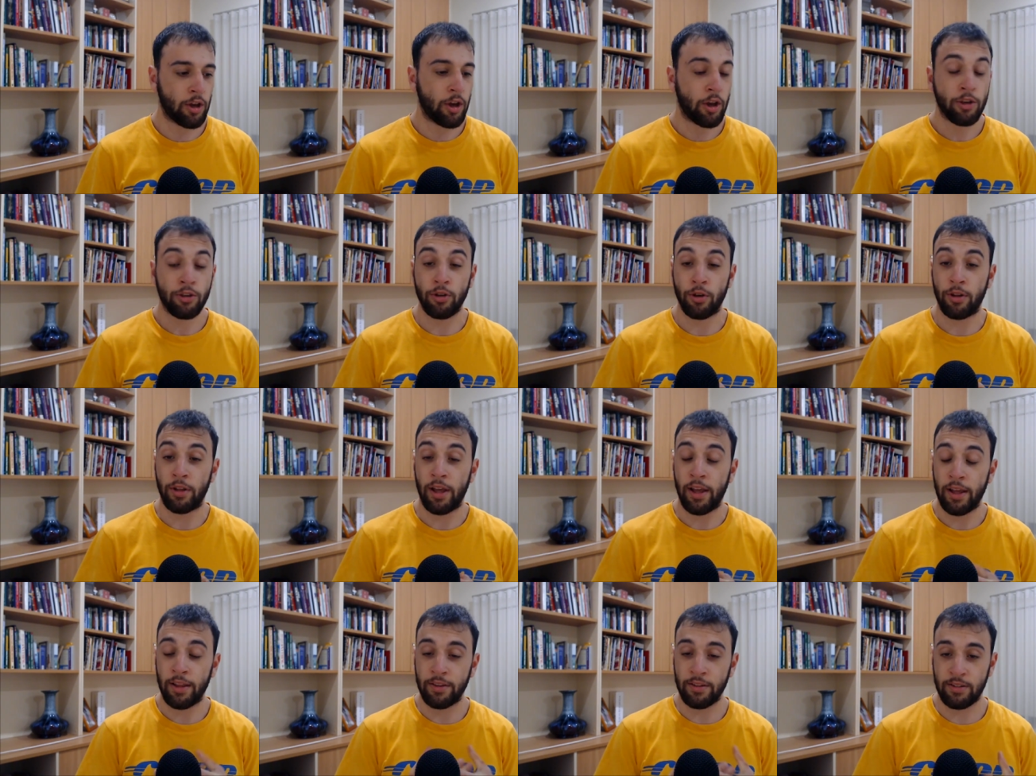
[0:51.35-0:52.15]
So
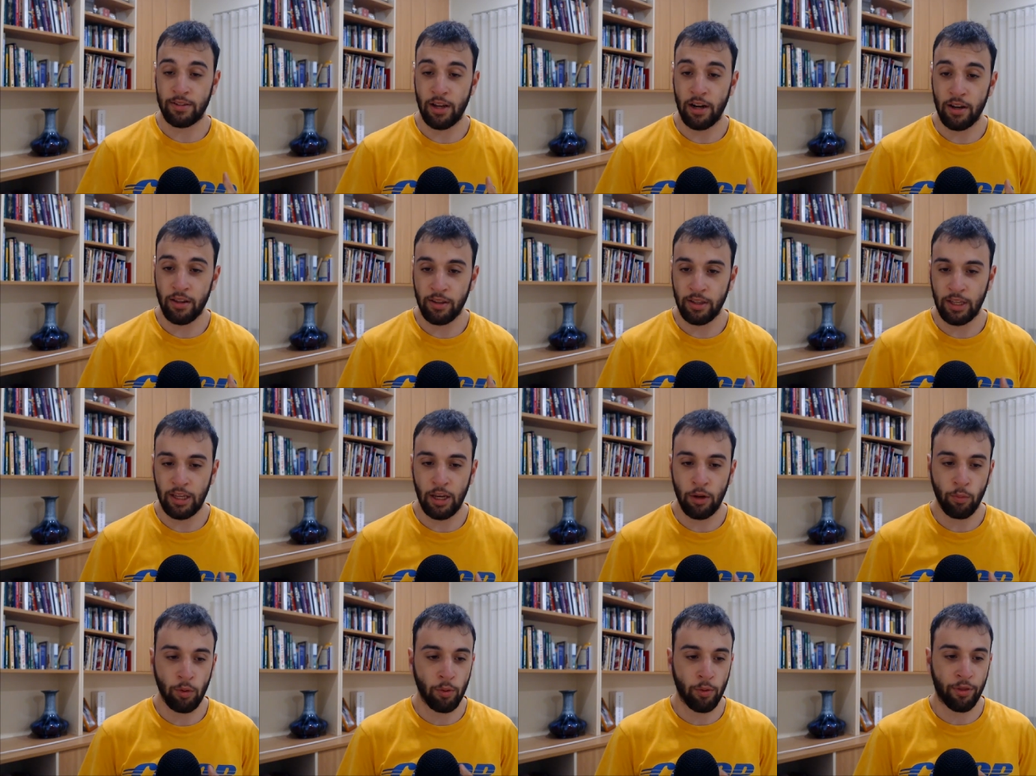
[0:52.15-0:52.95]
at the start of the year,
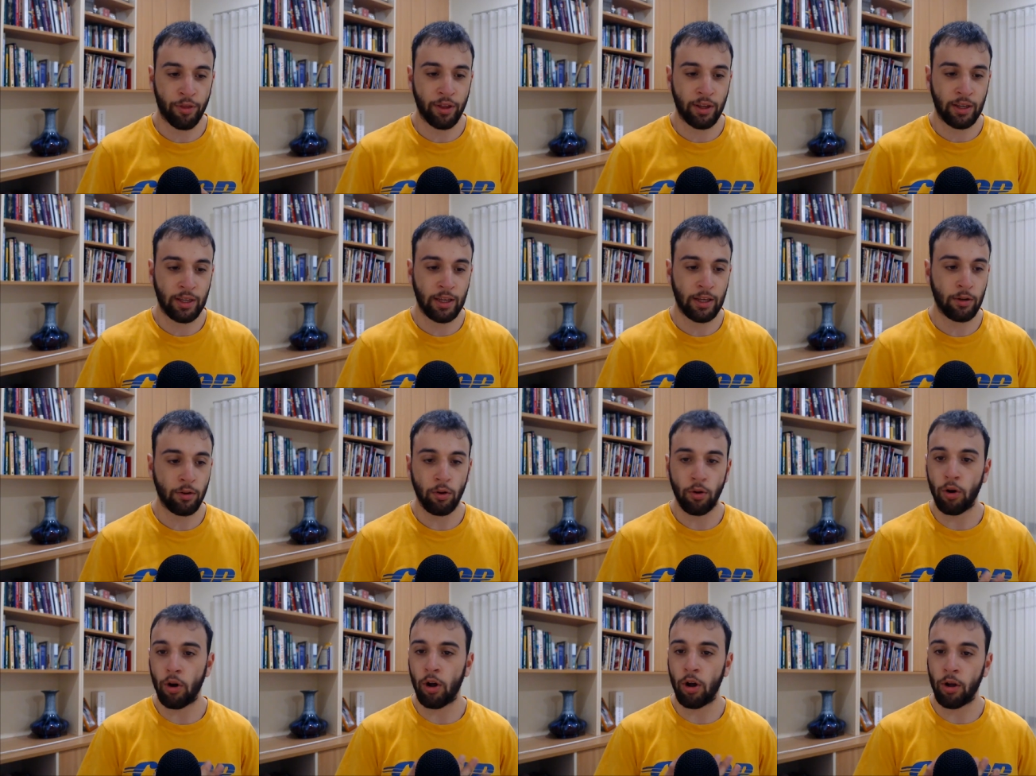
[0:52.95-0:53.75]
we were thinking,
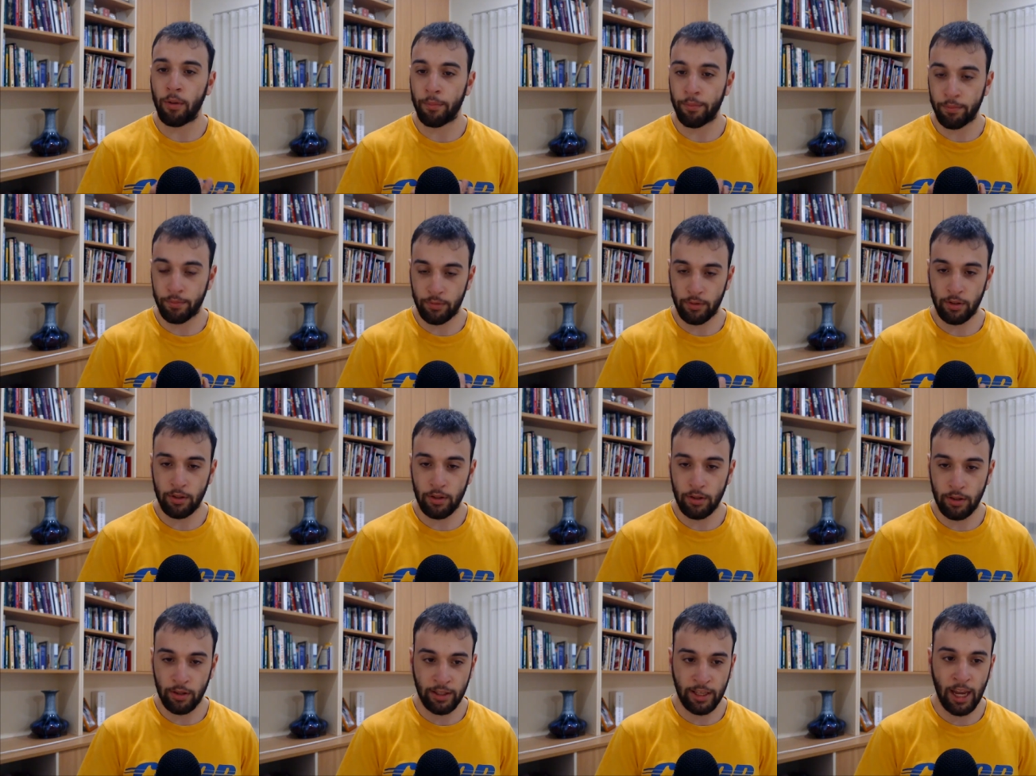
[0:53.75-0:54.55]

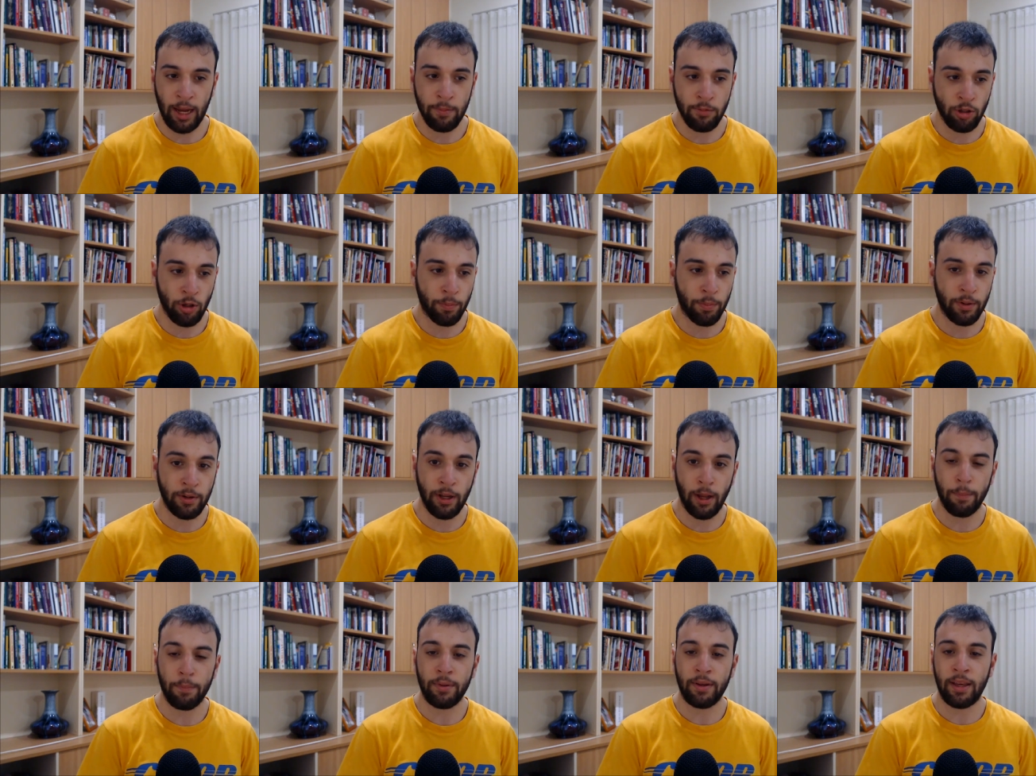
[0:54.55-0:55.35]
the game's opened
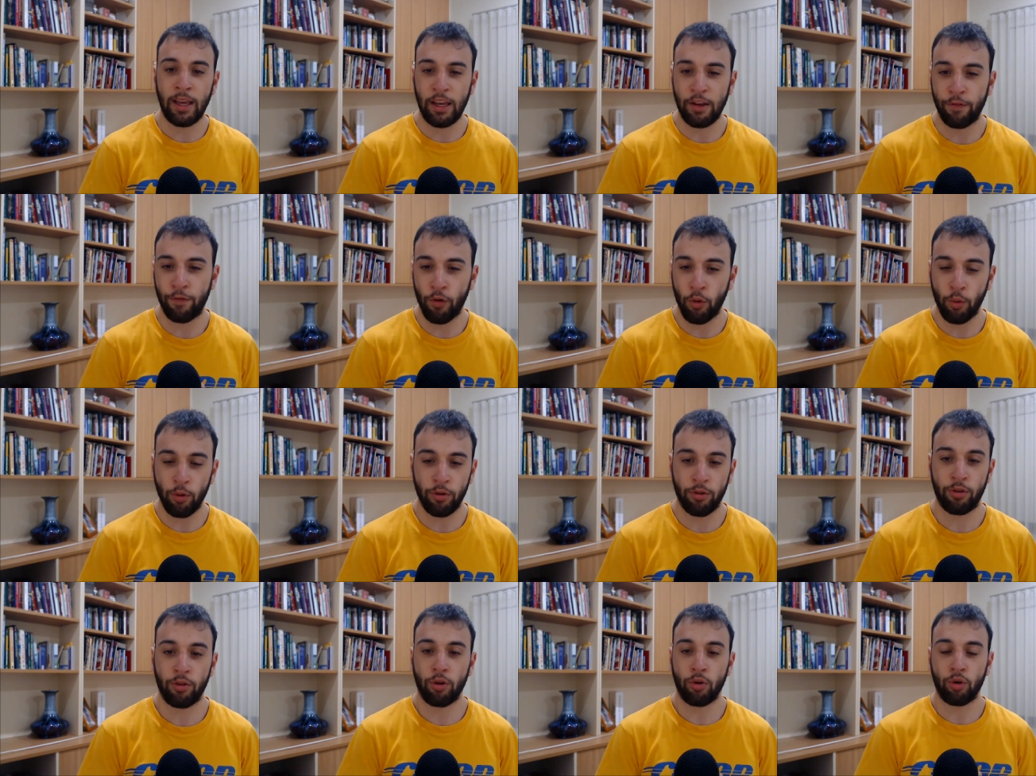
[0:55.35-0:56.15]
up. Key
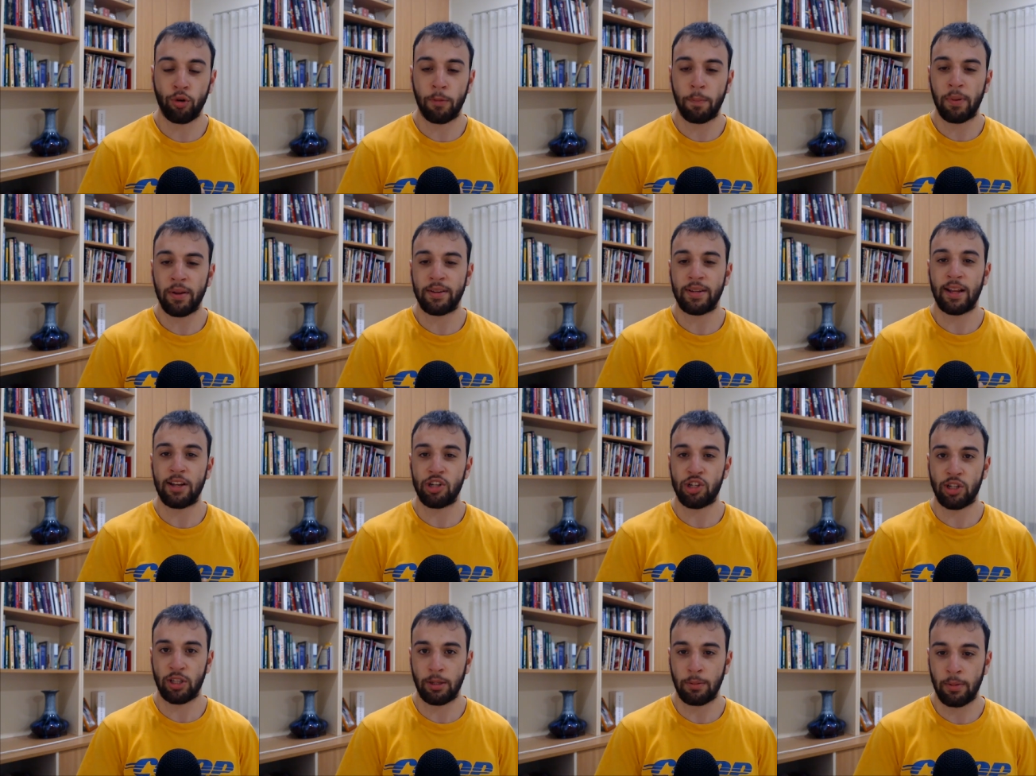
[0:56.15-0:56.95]
forwards could
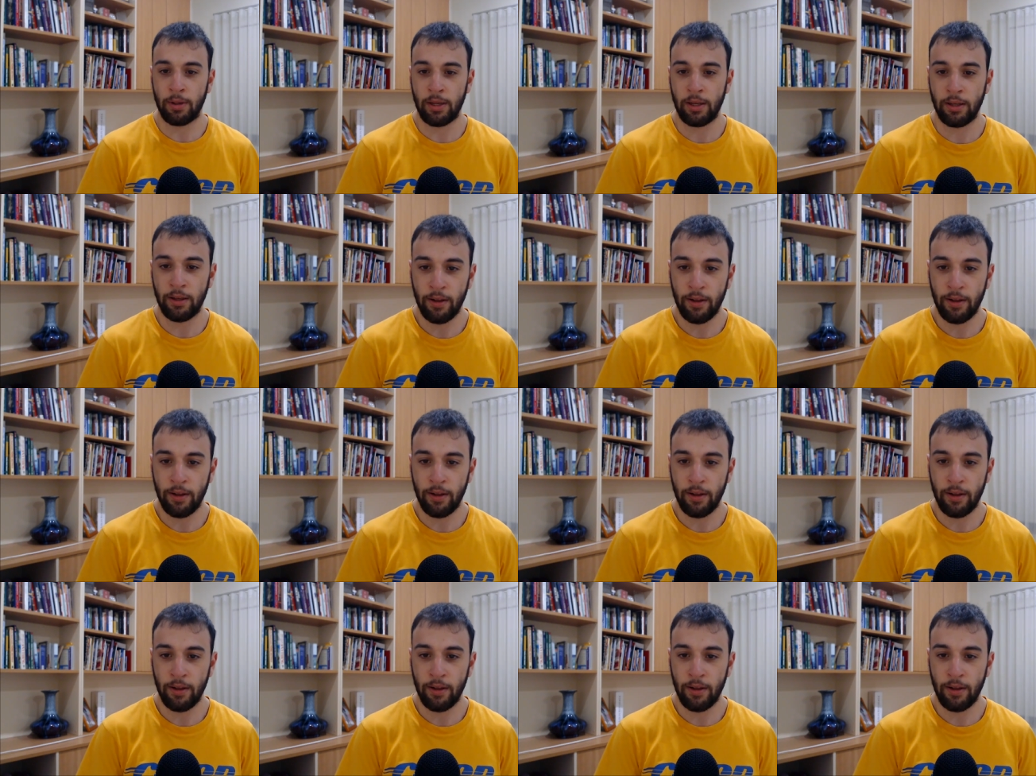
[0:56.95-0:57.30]
potentially be...